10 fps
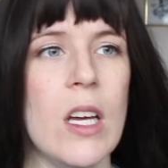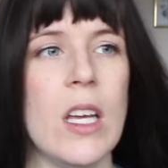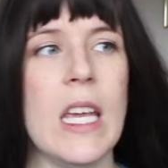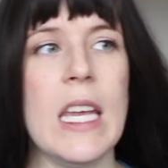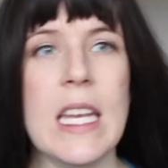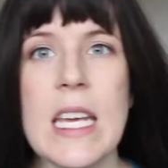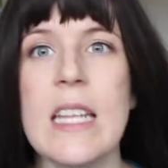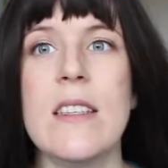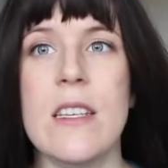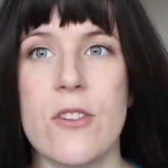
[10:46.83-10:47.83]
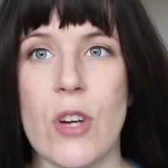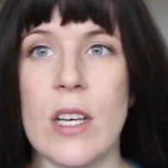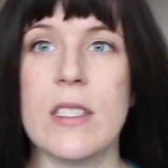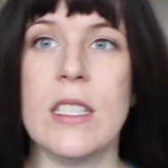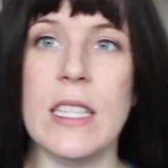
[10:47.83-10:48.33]
he needs these
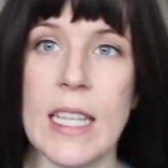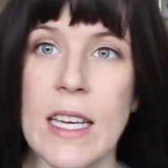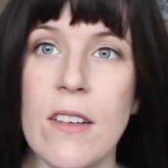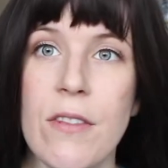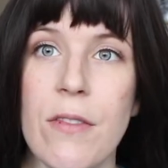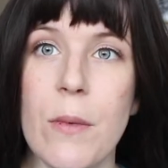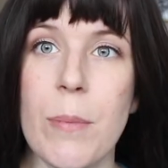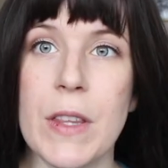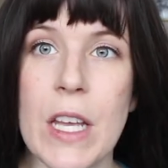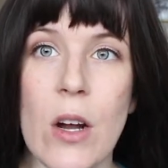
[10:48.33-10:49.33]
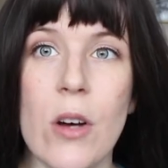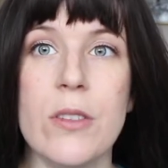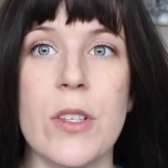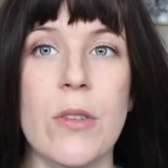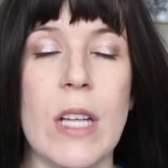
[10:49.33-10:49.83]
drugs to live, but then
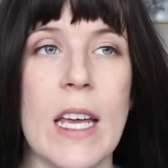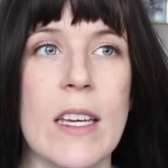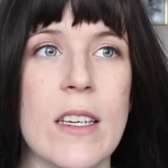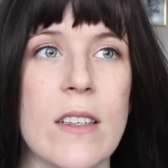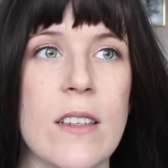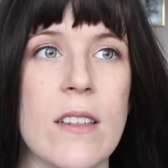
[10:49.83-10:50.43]
also like